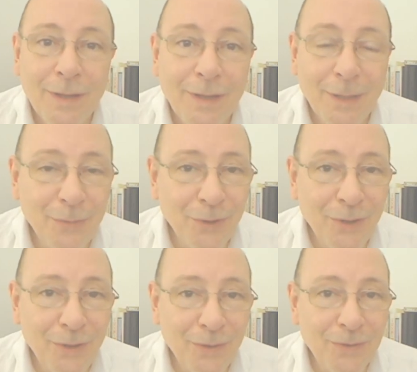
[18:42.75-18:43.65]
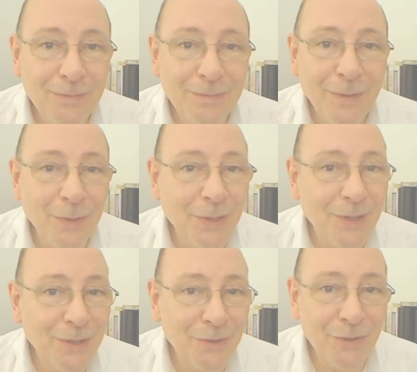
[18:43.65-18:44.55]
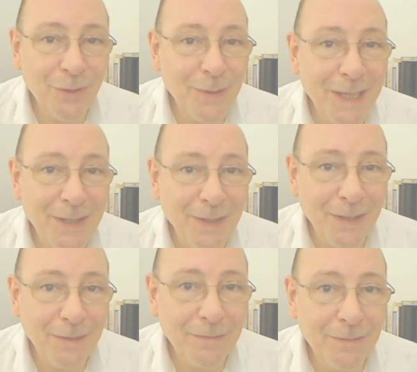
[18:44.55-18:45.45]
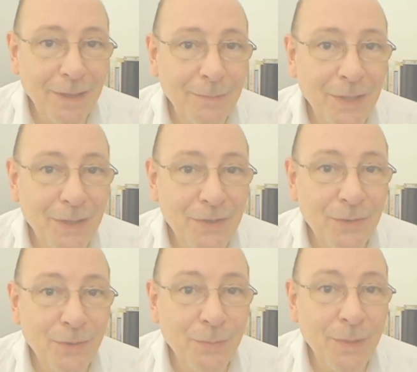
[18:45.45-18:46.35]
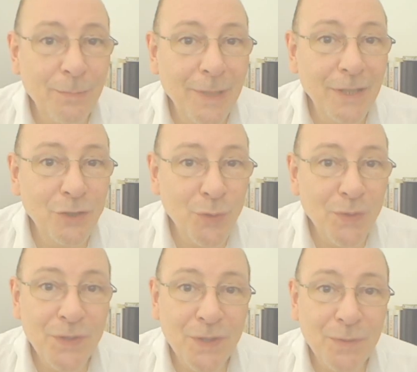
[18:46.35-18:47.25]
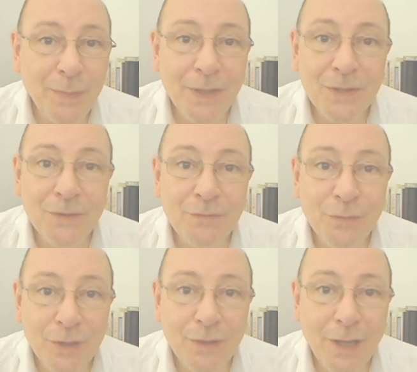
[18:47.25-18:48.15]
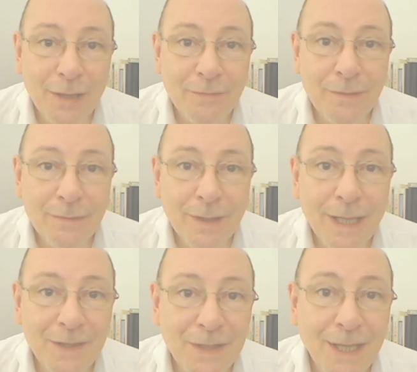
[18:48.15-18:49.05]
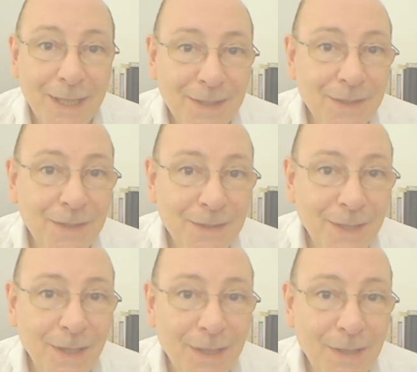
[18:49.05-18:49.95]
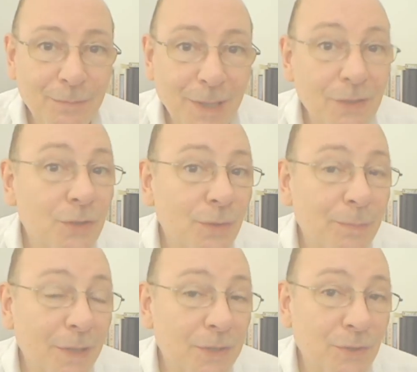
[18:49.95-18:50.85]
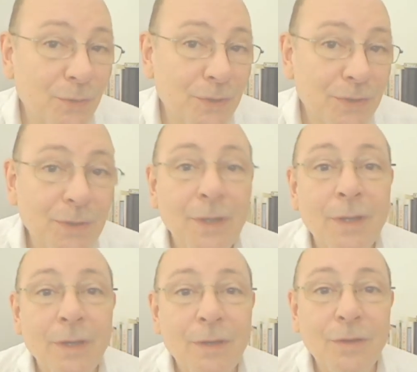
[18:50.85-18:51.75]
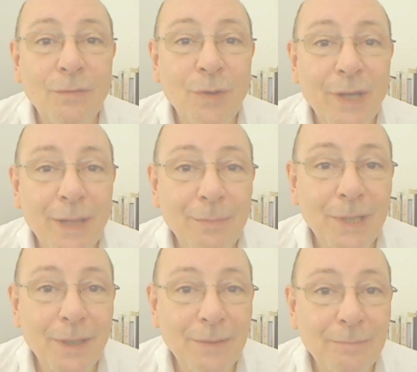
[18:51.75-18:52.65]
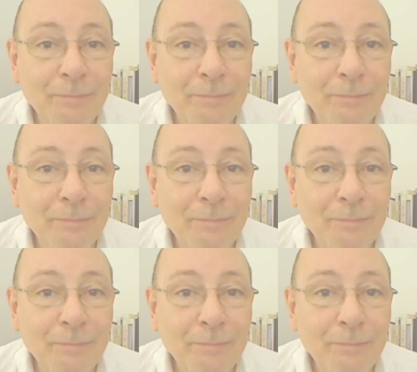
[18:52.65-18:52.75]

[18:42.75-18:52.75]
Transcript: I'm not God, I'm not here to control anything. I'm here to make choices based on real life as it is today. Make cho- best choice of what can be done.